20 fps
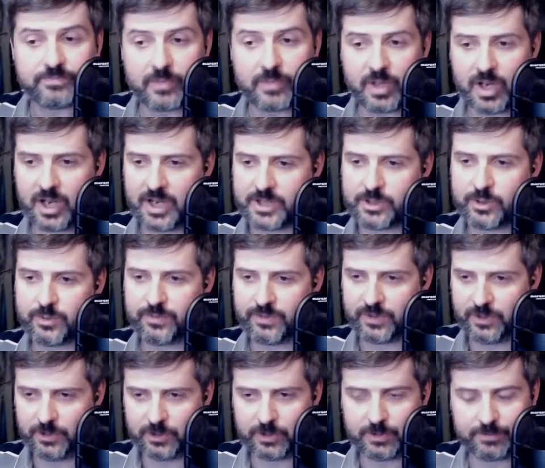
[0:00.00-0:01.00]
I do
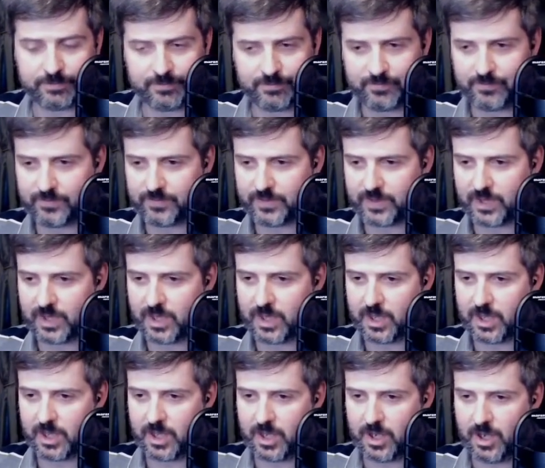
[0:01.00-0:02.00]
feel
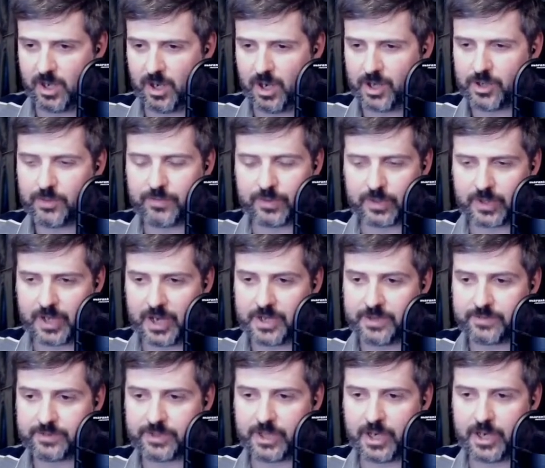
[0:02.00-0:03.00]
kind
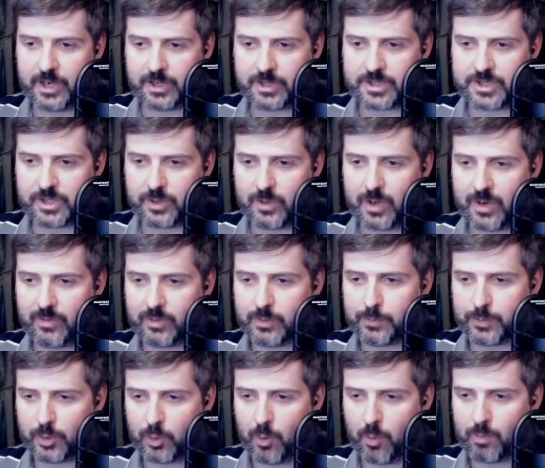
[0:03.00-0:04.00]
of tired, so I will
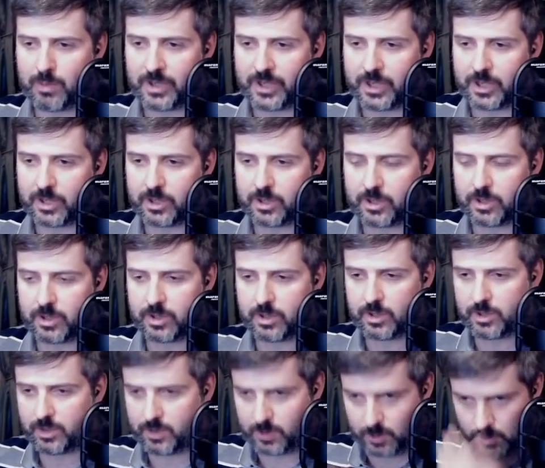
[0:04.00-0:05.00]
probably
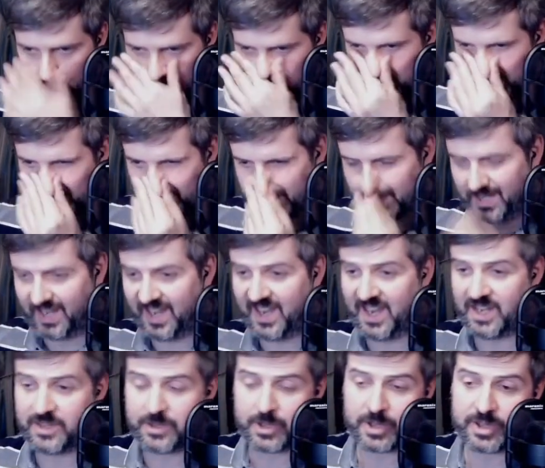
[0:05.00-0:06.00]

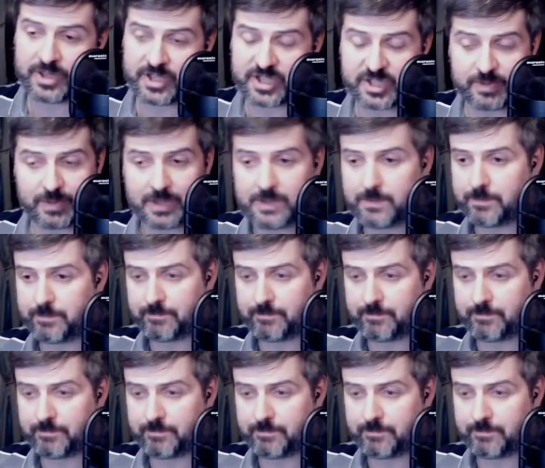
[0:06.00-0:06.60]
end on this one.